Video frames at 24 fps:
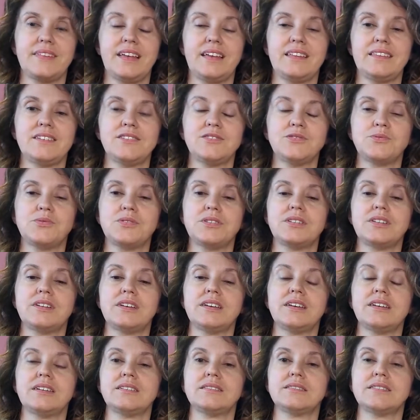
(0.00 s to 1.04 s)
And this one
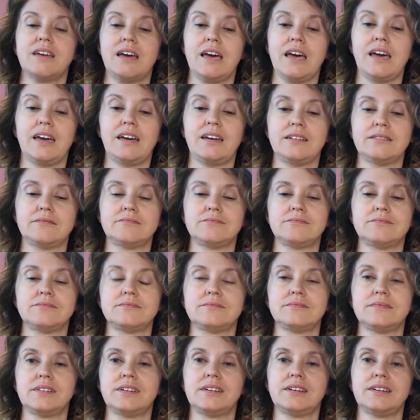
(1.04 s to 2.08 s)
is a
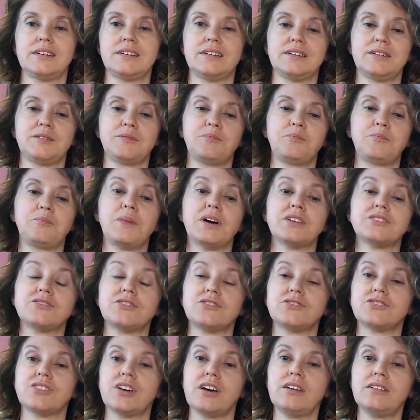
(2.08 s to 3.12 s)

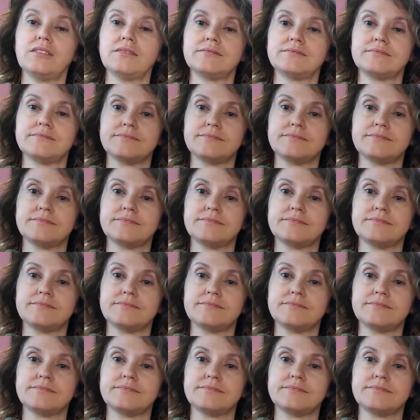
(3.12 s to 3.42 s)
mussel shell.